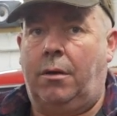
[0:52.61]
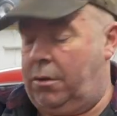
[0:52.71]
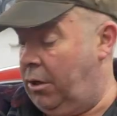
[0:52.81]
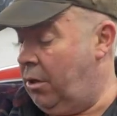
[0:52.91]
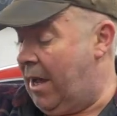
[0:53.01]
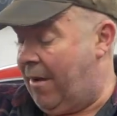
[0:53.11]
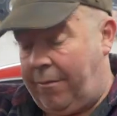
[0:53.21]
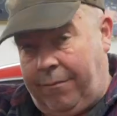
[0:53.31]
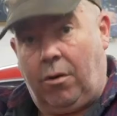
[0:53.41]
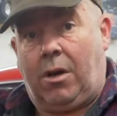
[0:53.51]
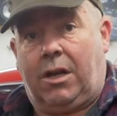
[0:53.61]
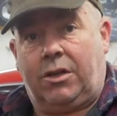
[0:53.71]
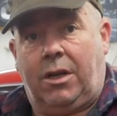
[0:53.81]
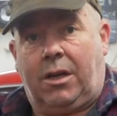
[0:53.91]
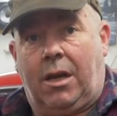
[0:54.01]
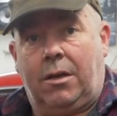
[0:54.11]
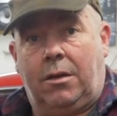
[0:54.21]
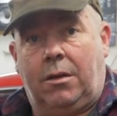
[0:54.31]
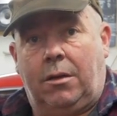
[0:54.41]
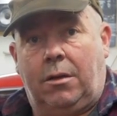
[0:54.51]
So you'd have to foot clutch it again
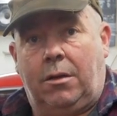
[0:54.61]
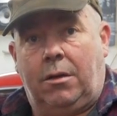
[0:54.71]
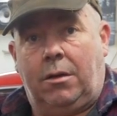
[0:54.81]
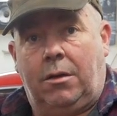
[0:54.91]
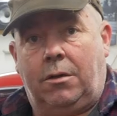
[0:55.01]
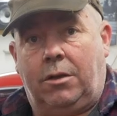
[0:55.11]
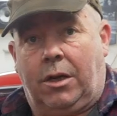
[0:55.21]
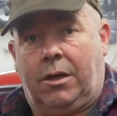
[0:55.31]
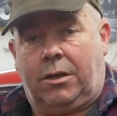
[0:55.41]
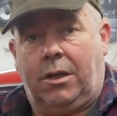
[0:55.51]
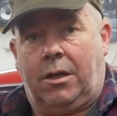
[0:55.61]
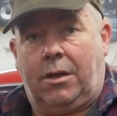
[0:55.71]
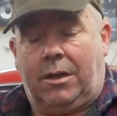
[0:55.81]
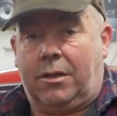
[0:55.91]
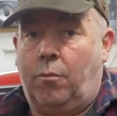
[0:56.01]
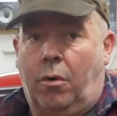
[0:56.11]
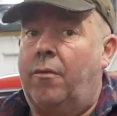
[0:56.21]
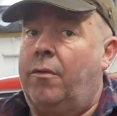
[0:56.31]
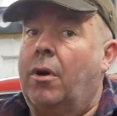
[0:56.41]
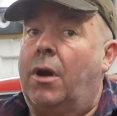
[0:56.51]
to change gear, and he doesn't want a
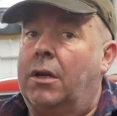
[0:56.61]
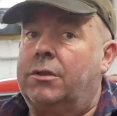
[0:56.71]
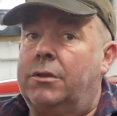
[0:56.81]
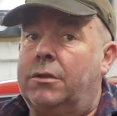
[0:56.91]
foot clutch.